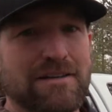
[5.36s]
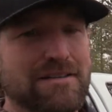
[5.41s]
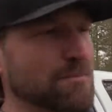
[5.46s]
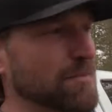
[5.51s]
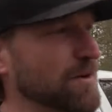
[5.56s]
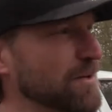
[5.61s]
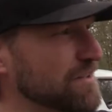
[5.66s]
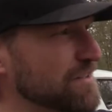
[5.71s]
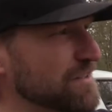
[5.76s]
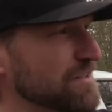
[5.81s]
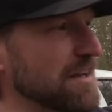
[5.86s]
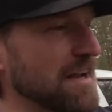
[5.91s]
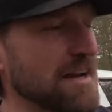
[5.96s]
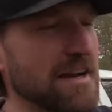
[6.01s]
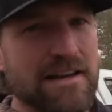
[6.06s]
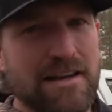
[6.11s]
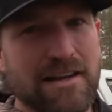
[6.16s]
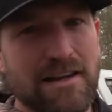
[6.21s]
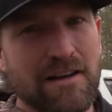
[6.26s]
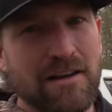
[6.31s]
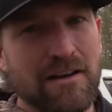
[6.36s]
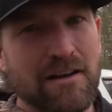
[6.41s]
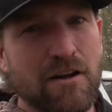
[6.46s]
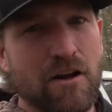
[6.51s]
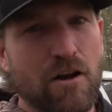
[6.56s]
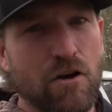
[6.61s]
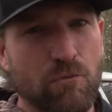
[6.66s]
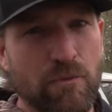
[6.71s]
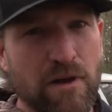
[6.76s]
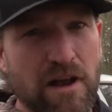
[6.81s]
I'm gonna sight in
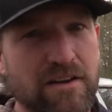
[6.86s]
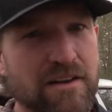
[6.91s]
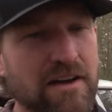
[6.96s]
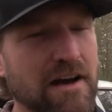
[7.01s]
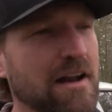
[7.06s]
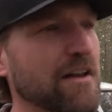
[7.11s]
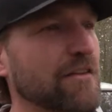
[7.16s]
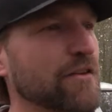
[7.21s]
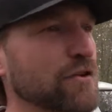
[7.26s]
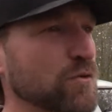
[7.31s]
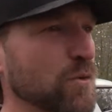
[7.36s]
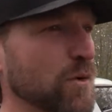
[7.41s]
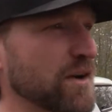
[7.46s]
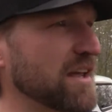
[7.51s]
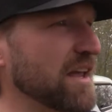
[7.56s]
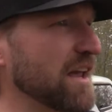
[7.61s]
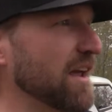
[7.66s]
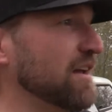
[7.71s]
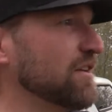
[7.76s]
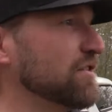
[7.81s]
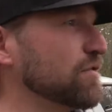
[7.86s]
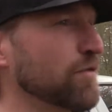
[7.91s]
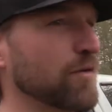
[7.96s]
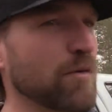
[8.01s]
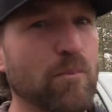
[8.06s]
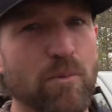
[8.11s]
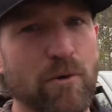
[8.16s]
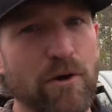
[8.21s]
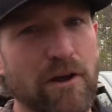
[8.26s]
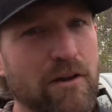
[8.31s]
a red dot on the 20 gauge for
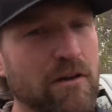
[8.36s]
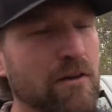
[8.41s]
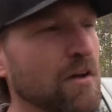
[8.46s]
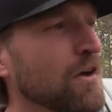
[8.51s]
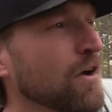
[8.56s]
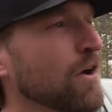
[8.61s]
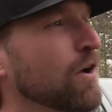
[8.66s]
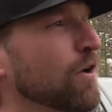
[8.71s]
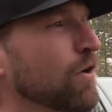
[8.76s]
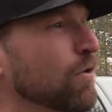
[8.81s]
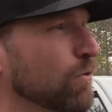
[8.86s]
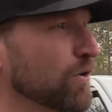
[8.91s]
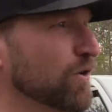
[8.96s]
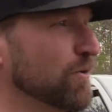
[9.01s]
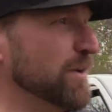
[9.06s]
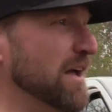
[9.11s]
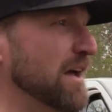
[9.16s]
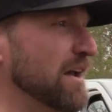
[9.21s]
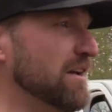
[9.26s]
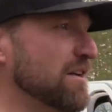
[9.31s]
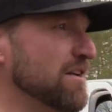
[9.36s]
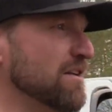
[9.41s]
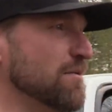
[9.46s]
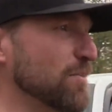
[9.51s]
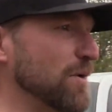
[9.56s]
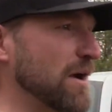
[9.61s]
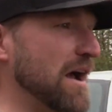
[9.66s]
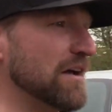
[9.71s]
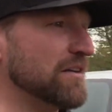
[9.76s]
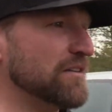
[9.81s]
Britt. We're gonna be heading to
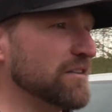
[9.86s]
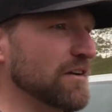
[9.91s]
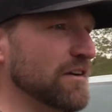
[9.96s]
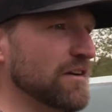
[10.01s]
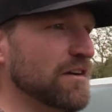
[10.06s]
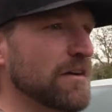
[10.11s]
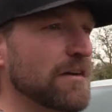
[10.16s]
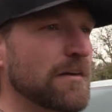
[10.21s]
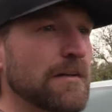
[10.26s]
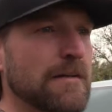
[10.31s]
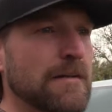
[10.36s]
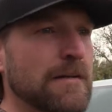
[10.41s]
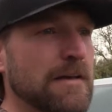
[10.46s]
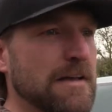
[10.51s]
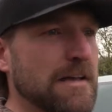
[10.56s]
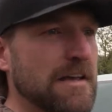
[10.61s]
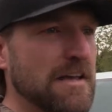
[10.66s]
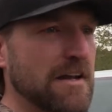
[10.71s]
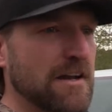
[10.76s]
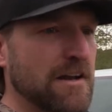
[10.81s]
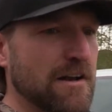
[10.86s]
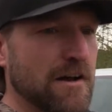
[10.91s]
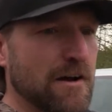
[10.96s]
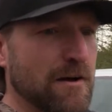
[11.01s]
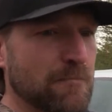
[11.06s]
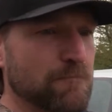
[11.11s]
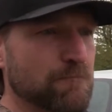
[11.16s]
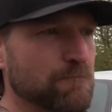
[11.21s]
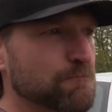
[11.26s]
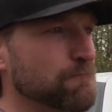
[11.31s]
Nebraska. And
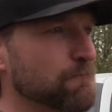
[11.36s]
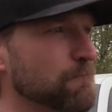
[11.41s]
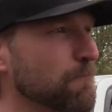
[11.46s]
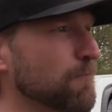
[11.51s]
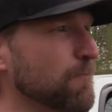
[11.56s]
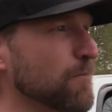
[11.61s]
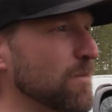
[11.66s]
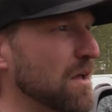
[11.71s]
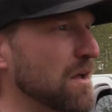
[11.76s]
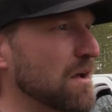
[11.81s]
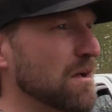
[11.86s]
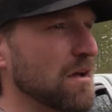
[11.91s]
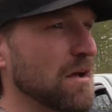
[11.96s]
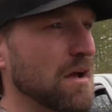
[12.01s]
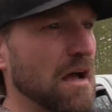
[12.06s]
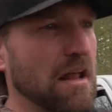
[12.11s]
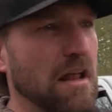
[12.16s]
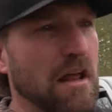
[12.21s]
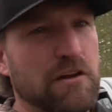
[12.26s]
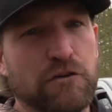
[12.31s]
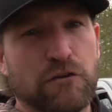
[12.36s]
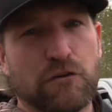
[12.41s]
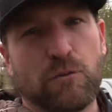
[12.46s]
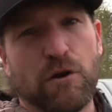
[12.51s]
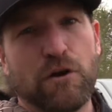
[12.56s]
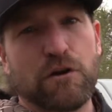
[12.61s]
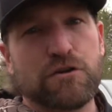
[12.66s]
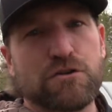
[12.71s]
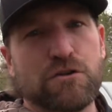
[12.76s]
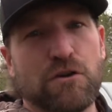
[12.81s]
I just
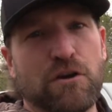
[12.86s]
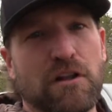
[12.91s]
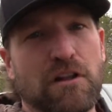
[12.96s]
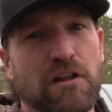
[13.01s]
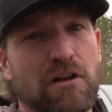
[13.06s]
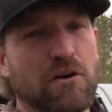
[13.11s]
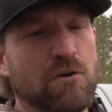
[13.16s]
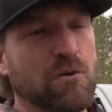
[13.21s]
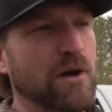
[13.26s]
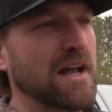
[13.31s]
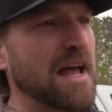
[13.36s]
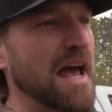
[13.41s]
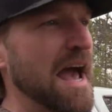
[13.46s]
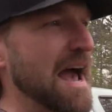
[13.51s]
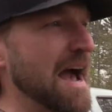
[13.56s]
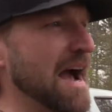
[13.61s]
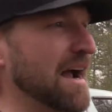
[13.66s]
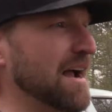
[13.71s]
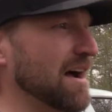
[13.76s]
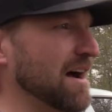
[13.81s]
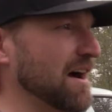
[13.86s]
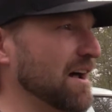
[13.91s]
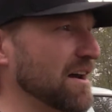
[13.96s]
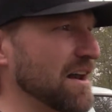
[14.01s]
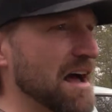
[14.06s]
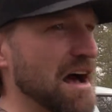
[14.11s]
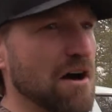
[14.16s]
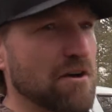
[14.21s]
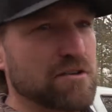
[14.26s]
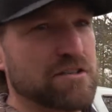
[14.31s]
wanted to show you a little quick hack on
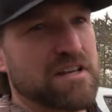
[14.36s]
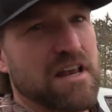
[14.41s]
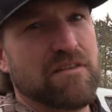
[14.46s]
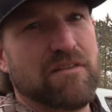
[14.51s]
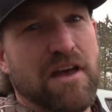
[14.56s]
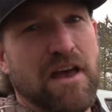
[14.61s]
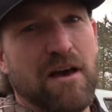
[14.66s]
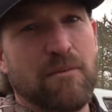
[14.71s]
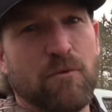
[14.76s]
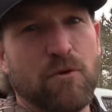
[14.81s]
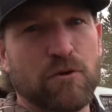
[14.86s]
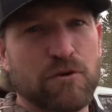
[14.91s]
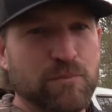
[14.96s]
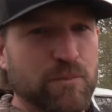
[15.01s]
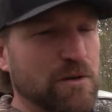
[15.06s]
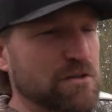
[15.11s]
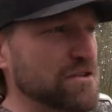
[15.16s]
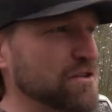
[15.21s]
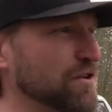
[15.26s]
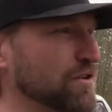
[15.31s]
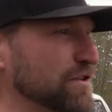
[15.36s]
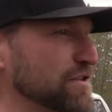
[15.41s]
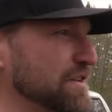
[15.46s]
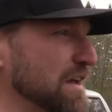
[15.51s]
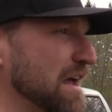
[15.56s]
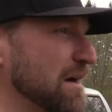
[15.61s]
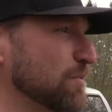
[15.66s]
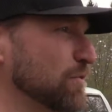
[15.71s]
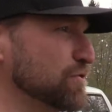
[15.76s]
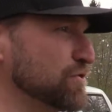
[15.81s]
how to save ammo, especially during this
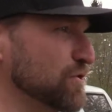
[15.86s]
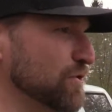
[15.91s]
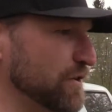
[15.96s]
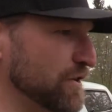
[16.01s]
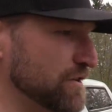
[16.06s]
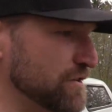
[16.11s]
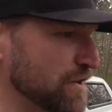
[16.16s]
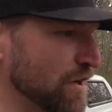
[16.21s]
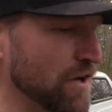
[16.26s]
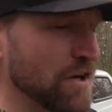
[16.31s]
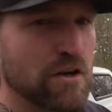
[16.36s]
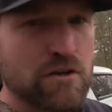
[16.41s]
ammo shortage.